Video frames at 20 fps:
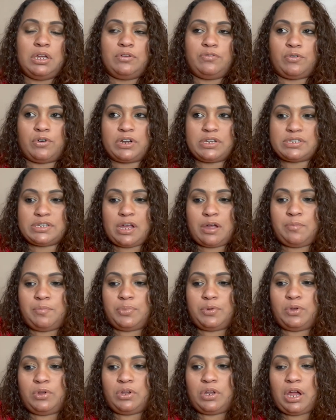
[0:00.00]
For
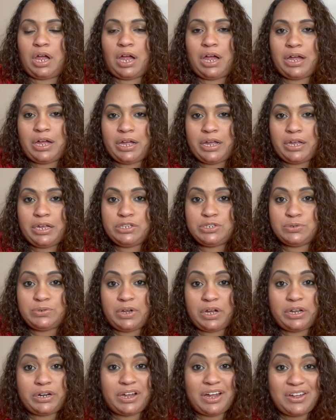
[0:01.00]
example, I do
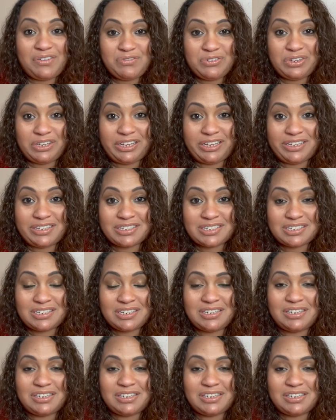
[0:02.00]
not ovulate.